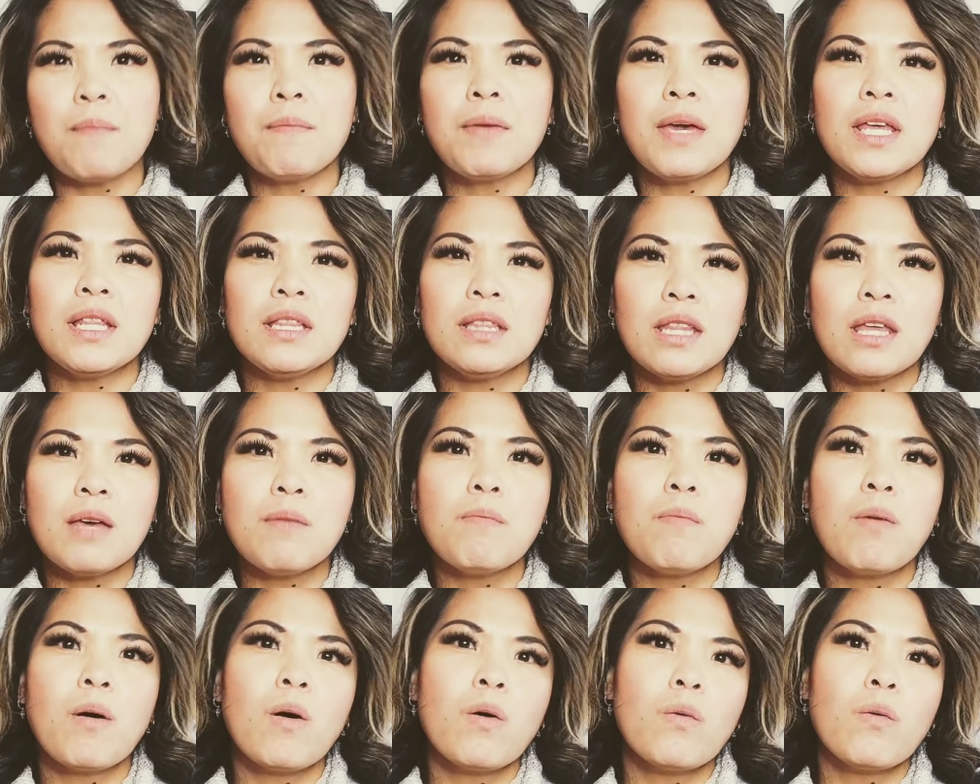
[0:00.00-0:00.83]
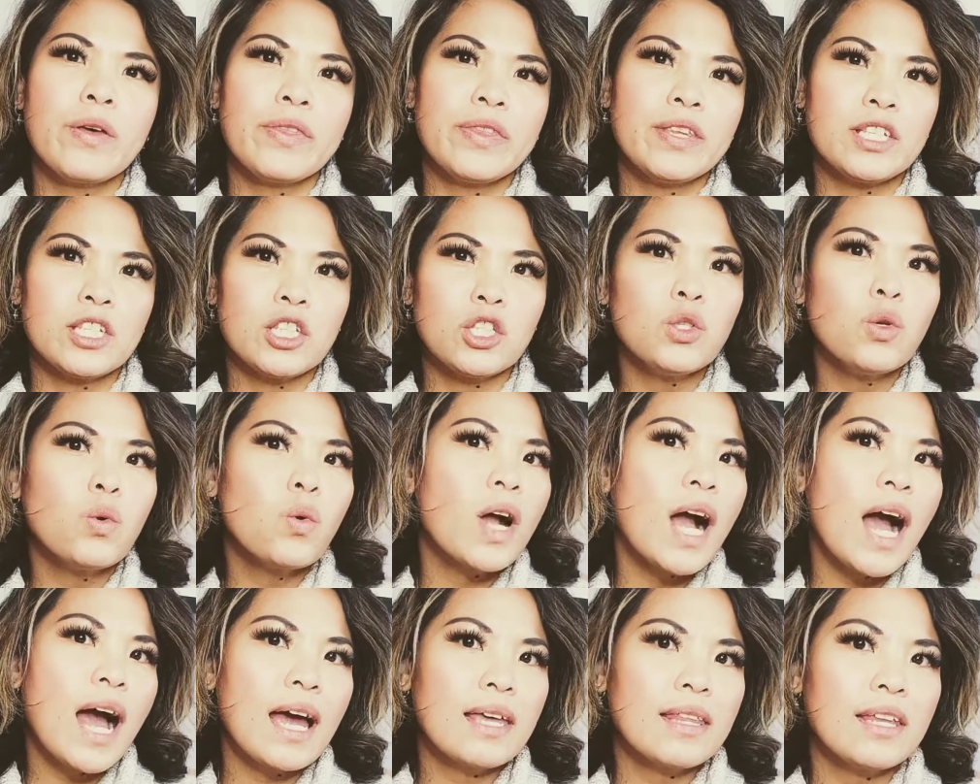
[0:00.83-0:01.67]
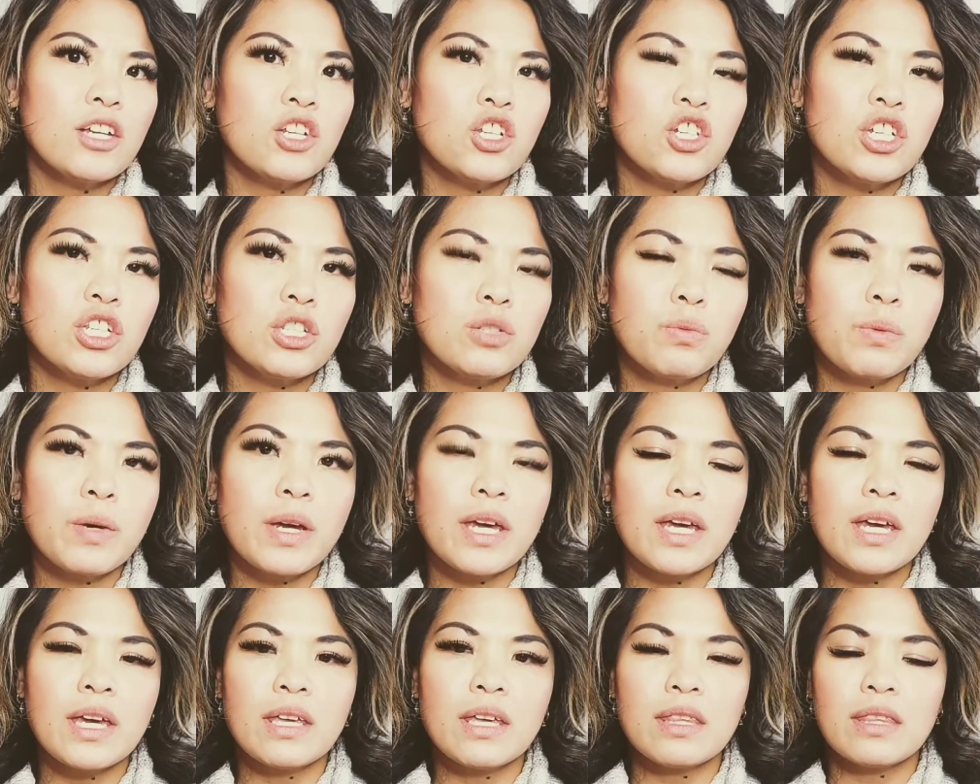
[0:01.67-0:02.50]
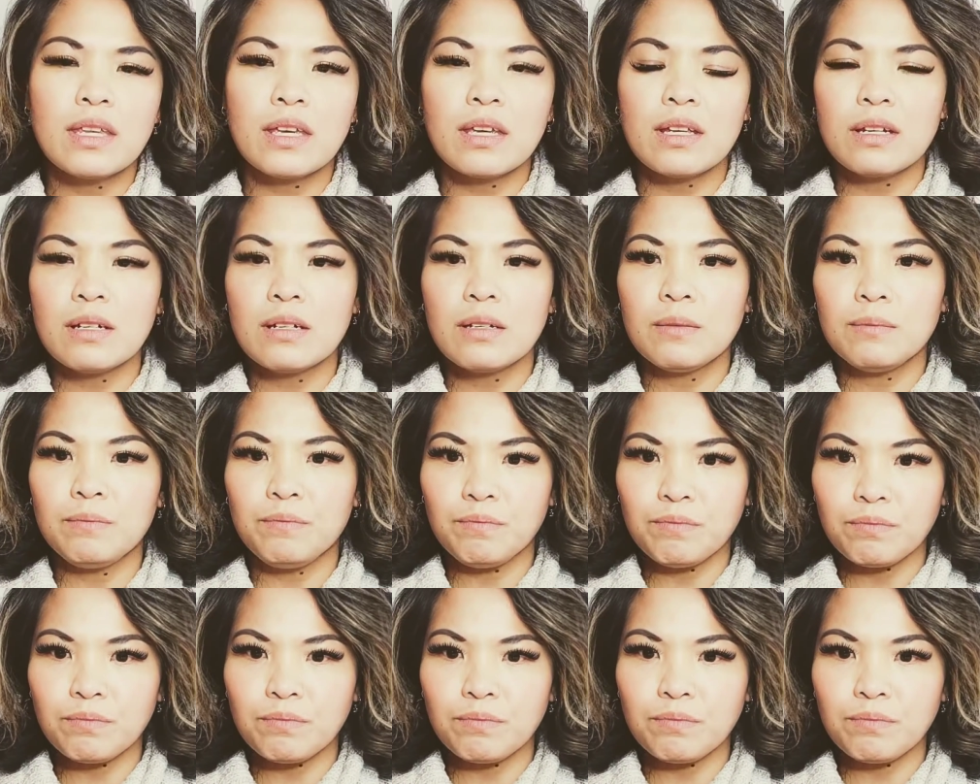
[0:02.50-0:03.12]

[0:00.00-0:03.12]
in limbo with this new guy that she's with, and